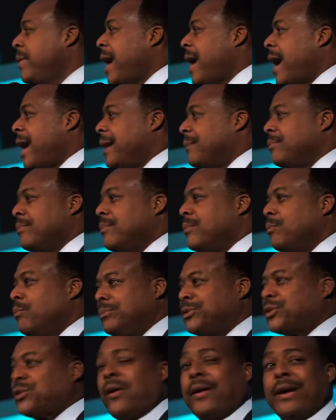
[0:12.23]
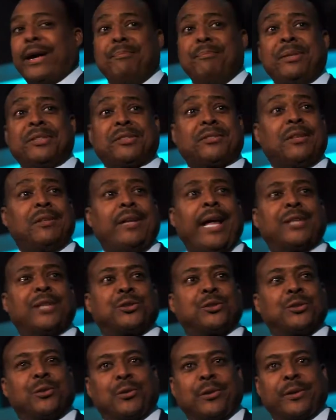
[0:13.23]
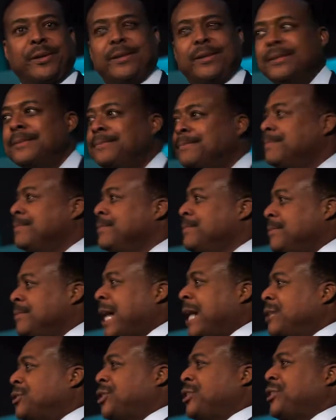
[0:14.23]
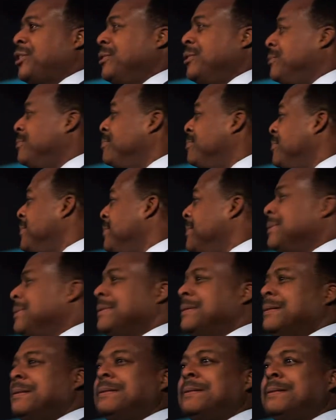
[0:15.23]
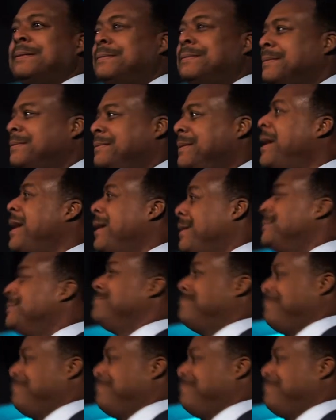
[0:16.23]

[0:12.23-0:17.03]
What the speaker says: I'm sorry I missed the lecture earlier. How'd she do? Yeah.